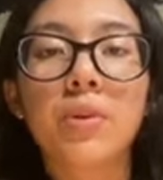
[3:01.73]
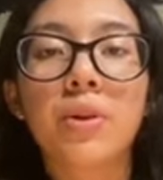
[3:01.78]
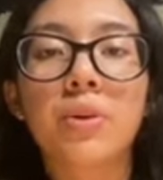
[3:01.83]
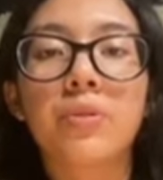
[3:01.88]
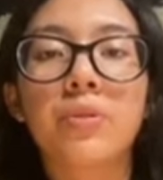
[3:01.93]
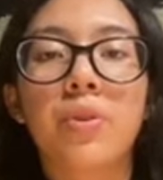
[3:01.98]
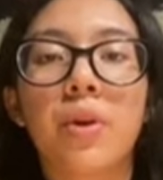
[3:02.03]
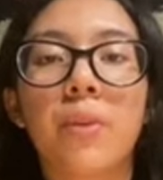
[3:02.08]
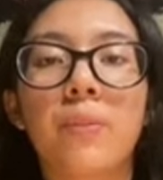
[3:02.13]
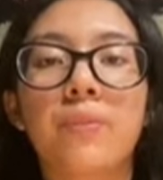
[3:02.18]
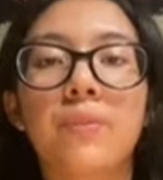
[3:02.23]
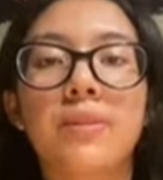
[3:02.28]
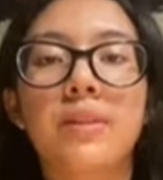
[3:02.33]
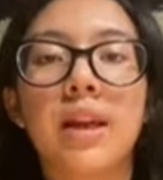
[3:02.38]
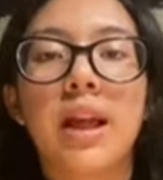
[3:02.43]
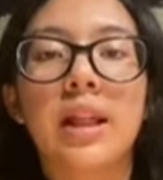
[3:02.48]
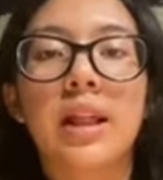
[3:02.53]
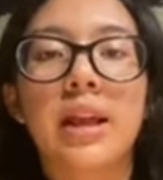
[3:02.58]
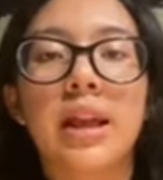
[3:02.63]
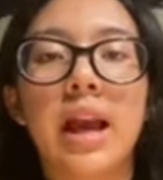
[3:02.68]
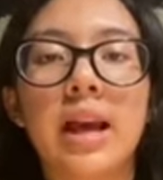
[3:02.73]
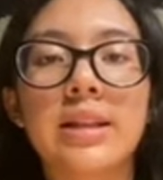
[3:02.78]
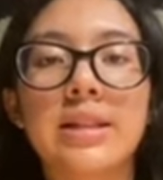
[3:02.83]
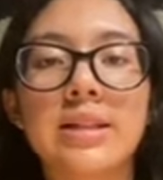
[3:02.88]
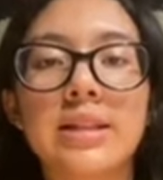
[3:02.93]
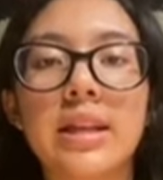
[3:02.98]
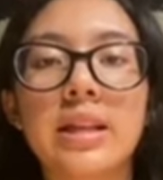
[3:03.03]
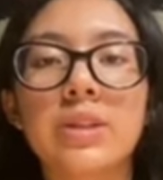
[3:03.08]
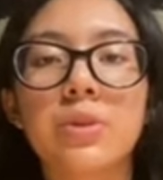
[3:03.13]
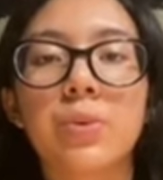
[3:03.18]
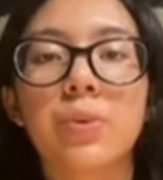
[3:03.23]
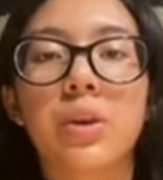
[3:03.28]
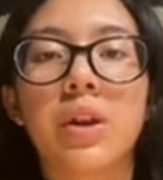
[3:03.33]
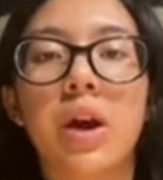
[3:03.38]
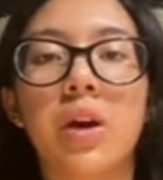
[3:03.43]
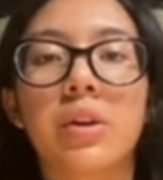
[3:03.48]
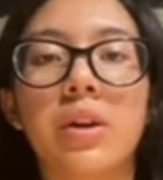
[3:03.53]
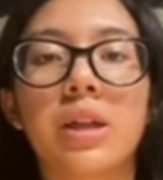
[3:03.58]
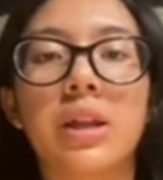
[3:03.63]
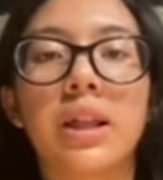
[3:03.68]
from selling assets
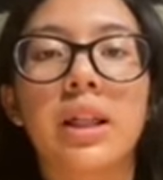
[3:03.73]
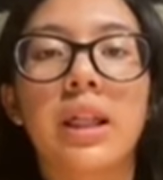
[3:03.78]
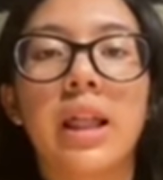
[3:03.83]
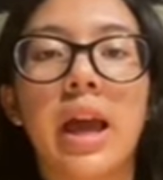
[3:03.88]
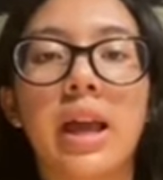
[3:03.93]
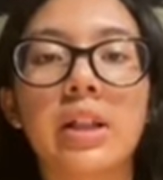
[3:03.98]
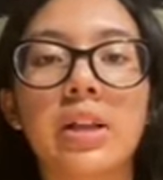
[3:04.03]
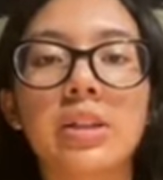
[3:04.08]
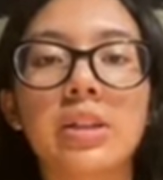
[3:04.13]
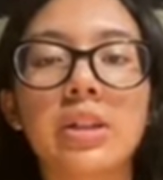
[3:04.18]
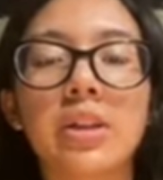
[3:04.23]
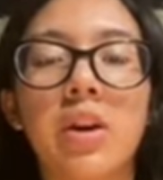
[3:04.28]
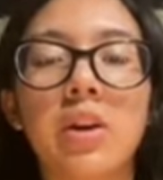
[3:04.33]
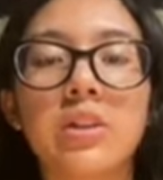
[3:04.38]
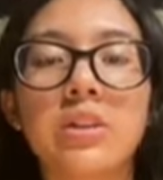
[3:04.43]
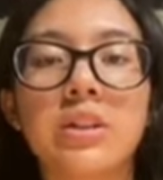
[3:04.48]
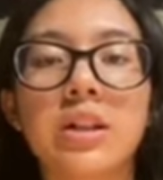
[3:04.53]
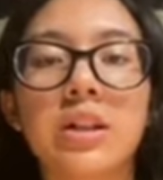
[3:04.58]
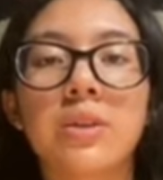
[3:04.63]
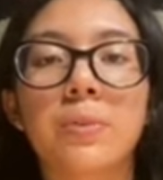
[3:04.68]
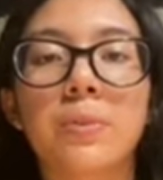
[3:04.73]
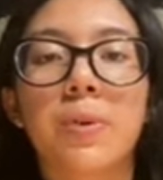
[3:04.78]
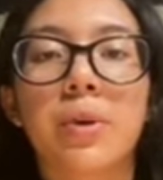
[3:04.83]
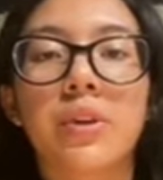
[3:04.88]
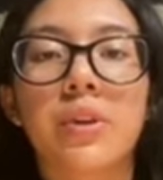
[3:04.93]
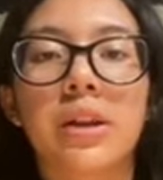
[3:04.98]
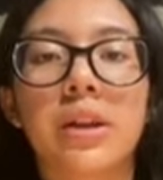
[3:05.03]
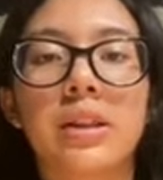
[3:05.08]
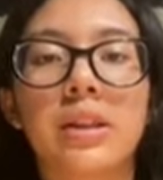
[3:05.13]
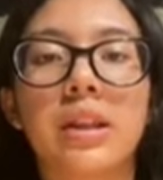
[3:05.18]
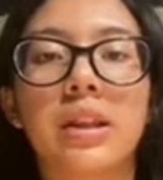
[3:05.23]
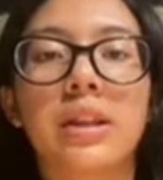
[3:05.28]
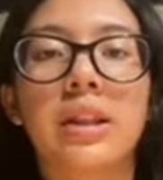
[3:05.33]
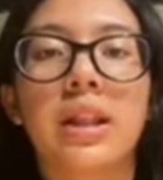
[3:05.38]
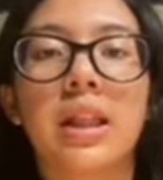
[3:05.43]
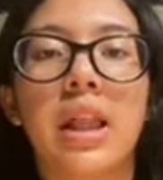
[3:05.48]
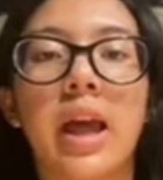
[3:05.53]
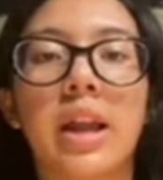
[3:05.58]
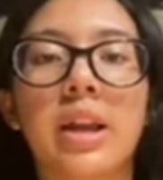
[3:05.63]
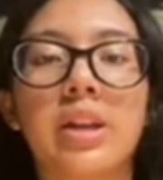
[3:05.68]
without the lender's consent, protecting the
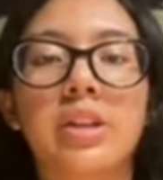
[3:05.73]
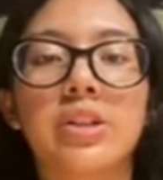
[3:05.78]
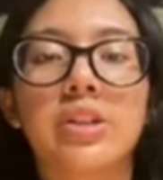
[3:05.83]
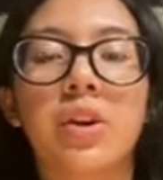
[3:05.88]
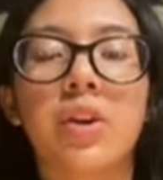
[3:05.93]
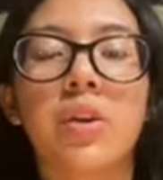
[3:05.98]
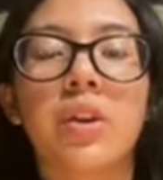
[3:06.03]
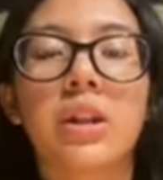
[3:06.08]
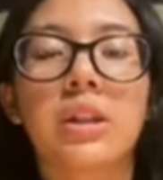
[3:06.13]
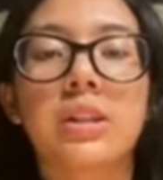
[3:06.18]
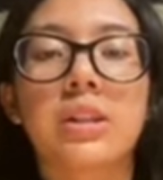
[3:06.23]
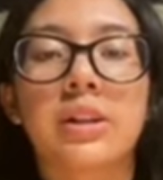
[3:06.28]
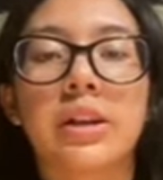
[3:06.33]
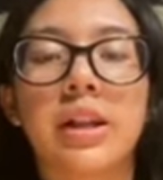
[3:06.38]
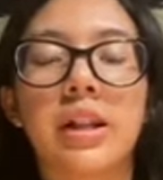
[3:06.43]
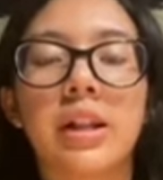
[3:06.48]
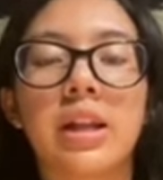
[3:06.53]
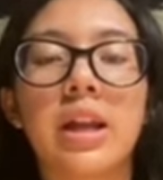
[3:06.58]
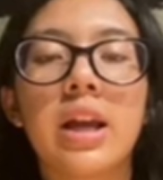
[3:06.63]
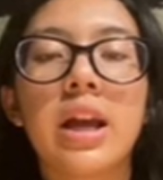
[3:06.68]
lender's collateral.